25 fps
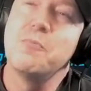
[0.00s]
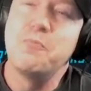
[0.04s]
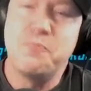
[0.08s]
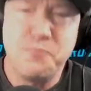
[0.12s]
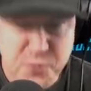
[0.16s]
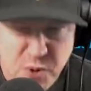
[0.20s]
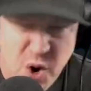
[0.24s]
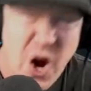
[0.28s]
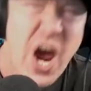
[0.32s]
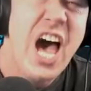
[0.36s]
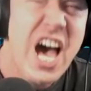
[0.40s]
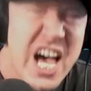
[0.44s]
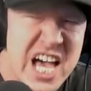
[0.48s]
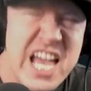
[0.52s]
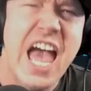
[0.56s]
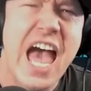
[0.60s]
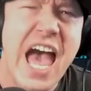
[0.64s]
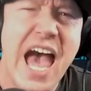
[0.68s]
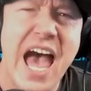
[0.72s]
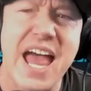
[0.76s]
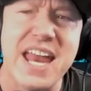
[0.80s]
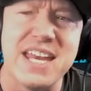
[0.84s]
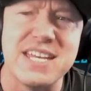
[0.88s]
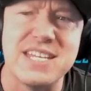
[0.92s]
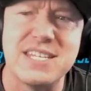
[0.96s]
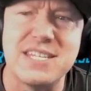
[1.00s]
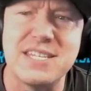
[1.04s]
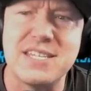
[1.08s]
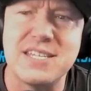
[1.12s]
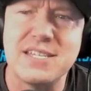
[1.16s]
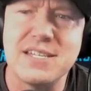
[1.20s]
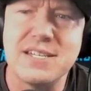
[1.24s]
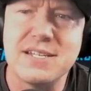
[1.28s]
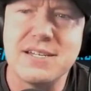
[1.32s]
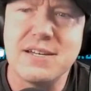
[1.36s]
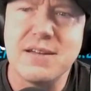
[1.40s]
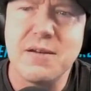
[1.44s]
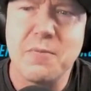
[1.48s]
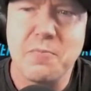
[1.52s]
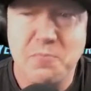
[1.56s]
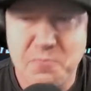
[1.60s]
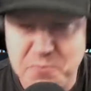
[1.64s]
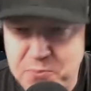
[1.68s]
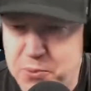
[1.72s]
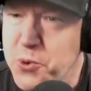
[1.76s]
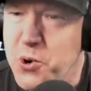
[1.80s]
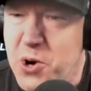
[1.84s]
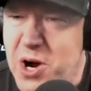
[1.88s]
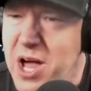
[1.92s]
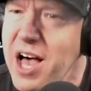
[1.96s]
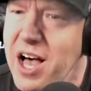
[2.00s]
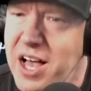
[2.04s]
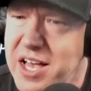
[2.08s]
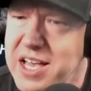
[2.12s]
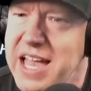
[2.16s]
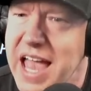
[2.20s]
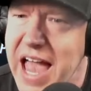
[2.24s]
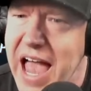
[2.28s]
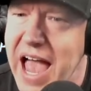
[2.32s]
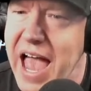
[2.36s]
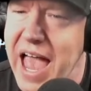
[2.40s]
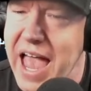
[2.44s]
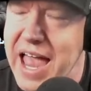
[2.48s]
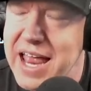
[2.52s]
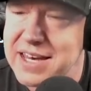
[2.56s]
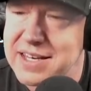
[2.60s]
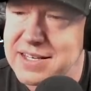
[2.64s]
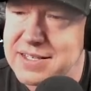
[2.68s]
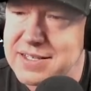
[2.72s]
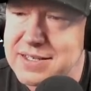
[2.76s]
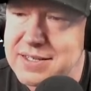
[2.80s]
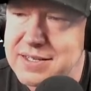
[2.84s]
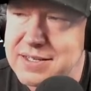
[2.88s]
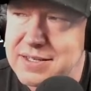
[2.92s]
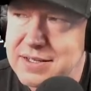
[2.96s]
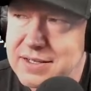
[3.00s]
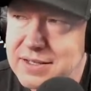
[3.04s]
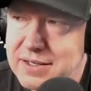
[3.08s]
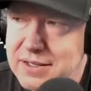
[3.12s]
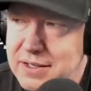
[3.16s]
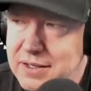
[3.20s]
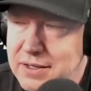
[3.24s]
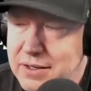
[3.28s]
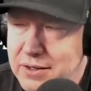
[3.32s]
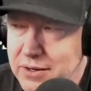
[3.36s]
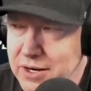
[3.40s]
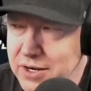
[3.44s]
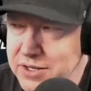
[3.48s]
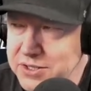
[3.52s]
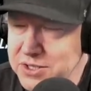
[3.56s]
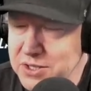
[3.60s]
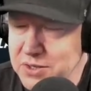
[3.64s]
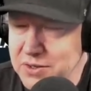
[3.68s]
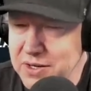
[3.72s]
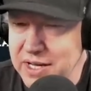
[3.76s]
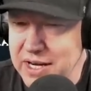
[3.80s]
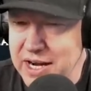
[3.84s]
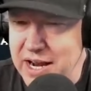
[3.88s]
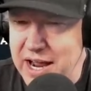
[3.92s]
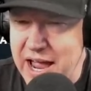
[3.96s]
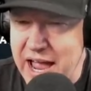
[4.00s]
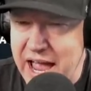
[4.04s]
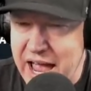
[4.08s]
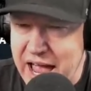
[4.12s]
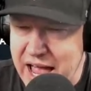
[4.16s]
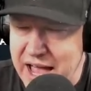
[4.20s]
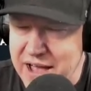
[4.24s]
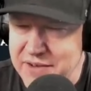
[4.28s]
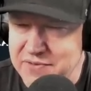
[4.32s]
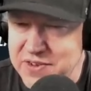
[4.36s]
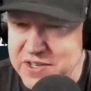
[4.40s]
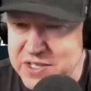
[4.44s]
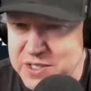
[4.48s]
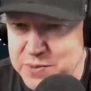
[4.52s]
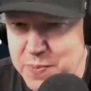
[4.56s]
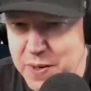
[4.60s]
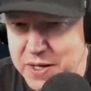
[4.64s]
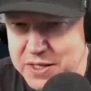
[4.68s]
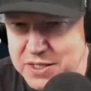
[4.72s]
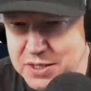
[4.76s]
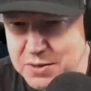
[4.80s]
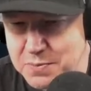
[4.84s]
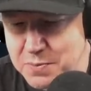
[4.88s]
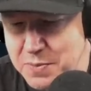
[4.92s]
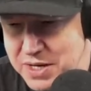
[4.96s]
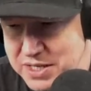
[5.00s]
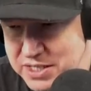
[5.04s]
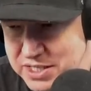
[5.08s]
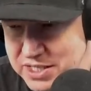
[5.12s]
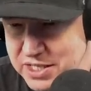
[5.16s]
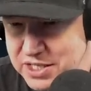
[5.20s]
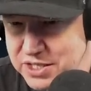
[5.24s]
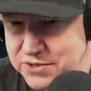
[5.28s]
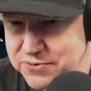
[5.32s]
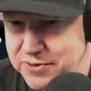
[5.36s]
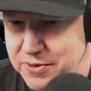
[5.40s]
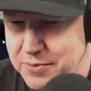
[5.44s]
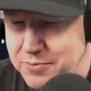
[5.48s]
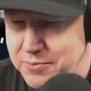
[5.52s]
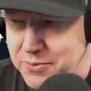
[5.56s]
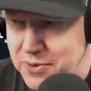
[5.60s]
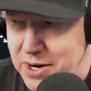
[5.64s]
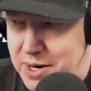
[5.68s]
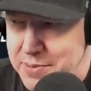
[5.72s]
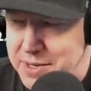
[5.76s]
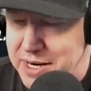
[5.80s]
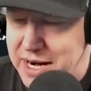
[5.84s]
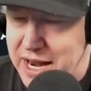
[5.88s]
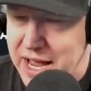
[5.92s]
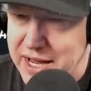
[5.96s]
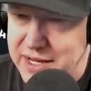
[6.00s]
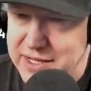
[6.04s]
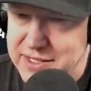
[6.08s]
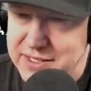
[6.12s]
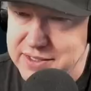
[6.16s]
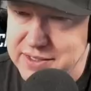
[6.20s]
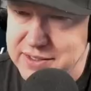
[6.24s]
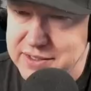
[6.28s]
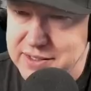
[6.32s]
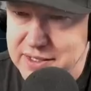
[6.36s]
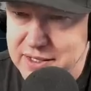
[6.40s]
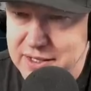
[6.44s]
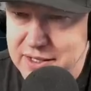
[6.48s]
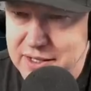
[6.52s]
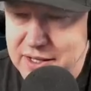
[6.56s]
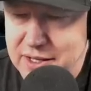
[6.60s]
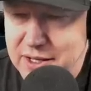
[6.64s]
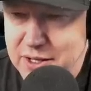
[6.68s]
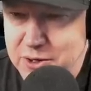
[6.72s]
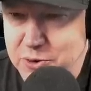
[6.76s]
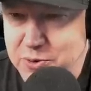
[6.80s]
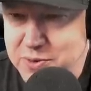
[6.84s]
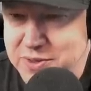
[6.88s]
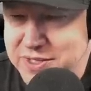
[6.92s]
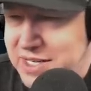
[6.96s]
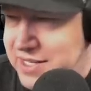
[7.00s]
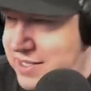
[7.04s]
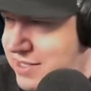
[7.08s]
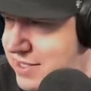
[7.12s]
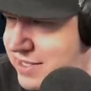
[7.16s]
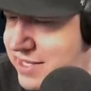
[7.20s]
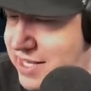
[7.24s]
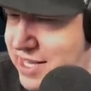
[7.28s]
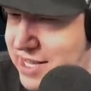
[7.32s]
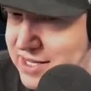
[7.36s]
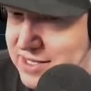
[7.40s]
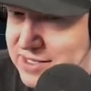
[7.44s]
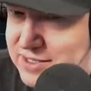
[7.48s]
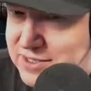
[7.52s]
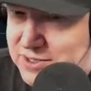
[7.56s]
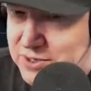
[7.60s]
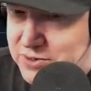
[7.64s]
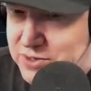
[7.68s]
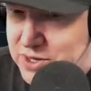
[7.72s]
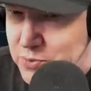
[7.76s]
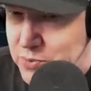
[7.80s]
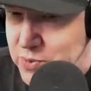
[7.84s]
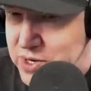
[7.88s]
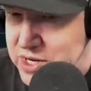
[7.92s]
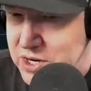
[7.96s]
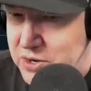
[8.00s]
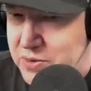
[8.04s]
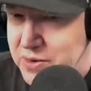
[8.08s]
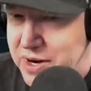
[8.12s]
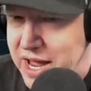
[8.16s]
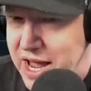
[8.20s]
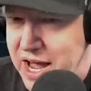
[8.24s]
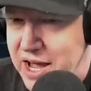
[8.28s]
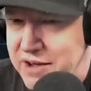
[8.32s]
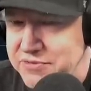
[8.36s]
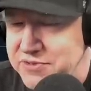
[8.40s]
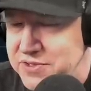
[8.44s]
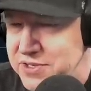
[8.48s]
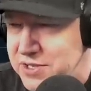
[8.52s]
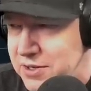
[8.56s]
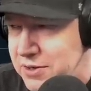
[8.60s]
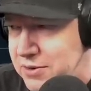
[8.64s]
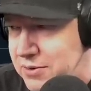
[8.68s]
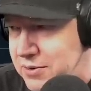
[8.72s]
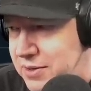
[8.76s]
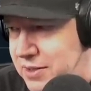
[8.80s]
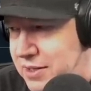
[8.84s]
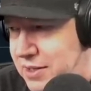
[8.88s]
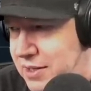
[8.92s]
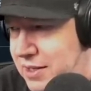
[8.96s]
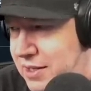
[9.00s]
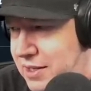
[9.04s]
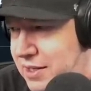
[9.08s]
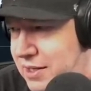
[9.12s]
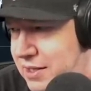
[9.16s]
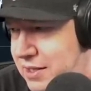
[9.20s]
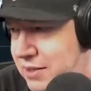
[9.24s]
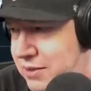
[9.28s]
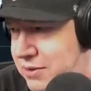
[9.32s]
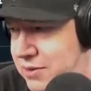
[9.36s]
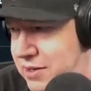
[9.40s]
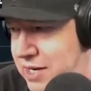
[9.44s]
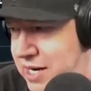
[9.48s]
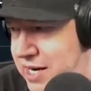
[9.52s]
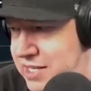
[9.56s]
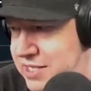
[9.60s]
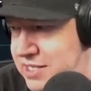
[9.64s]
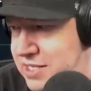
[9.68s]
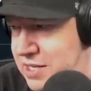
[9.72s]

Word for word: Brilliant! Brilliant! We're also going to have a special message from Reminex, who does things so that we don't have to. Greetings,